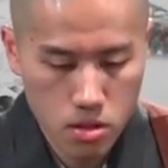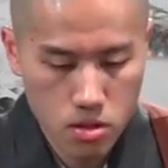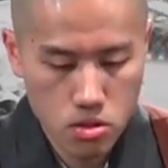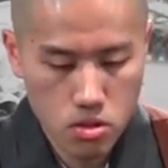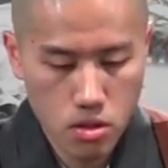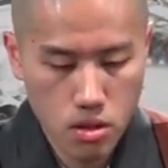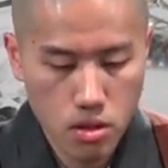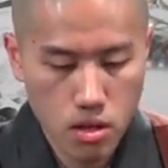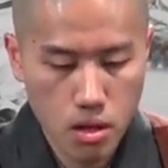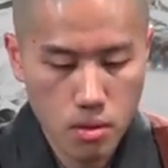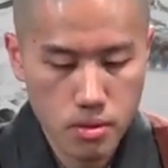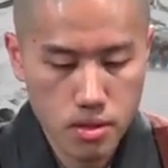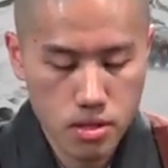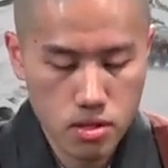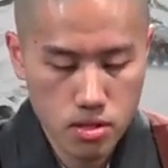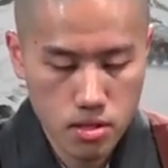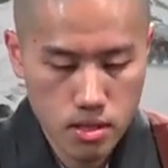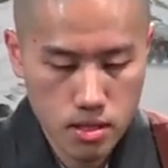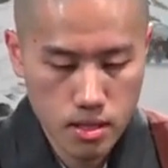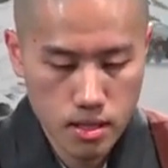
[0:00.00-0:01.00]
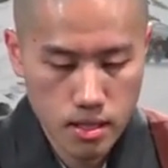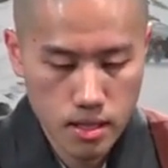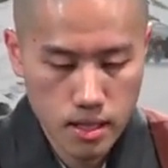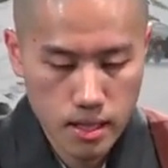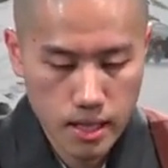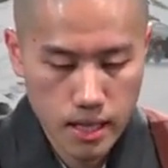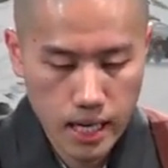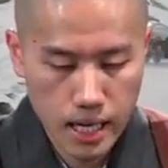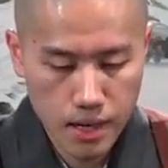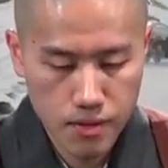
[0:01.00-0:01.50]
so I always
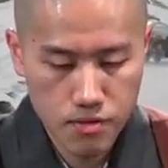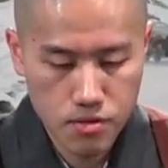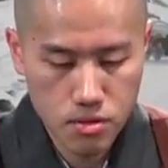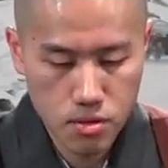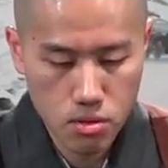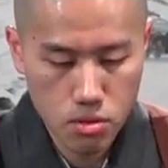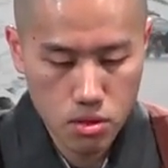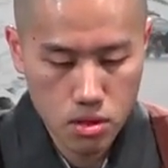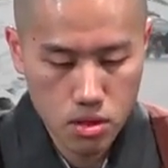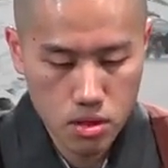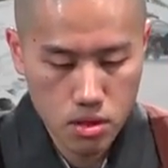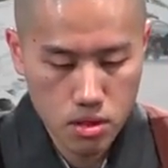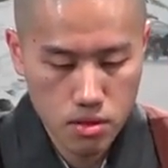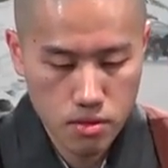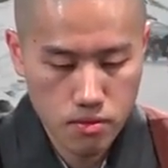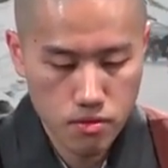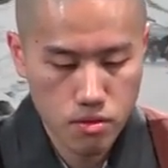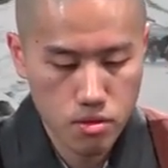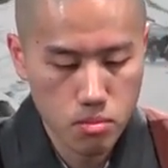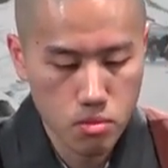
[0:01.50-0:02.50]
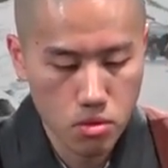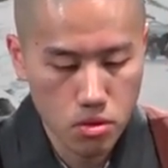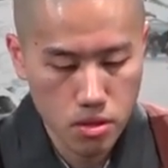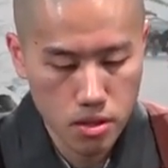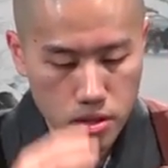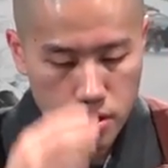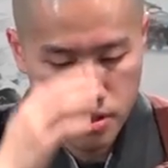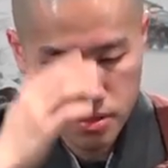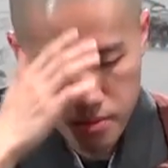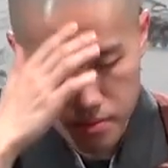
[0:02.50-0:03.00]
have to look for
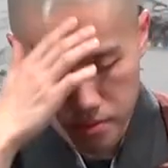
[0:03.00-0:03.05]
more.